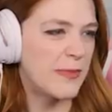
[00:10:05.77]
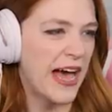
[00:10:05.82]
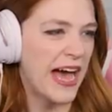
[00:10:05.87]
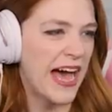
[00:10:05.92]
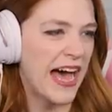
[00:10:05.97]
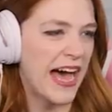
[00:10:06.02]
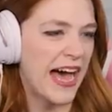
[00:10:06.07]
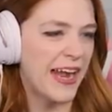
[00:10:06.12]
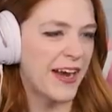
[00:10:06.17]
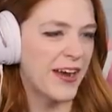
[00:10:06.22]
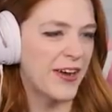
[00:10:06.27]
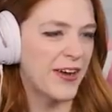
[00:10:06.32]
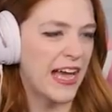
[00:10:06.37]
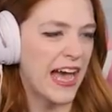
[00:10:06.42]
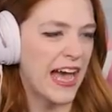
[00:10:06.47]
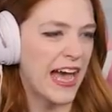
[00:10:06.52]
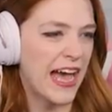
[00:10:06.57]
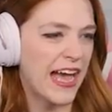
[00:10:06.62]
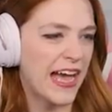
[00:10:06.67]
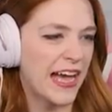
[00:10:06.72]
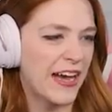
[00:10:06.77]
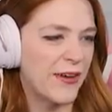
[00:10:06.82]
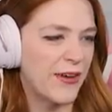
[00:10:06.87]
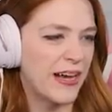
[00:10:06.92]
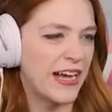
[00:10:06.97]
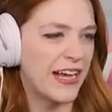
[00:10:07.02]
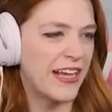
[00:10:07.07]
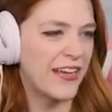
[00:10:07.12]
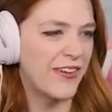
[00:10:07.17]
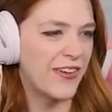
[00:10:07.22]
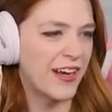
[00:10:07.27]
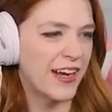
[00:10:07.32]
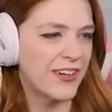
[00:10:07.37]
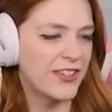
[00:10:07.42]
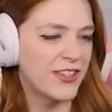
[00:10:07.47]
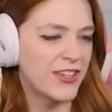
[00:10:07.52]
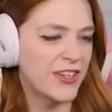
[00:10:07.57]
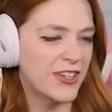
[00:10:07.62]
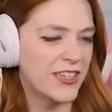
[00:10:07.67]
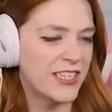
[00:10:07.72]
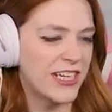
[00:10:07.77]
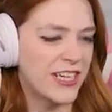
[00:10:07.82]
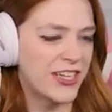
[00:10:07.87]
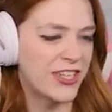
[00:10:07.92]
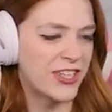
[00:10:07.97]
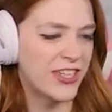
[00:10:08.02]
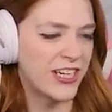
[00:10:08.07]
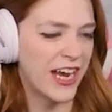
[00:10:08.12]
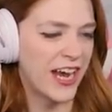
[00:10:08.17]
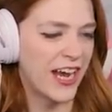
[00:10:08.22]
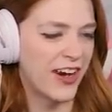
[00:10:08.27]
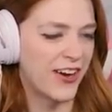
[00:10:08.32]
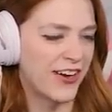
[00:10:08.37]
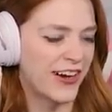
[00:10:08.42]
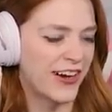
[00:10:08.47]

bad. Okay, well, why don't you go take a shower?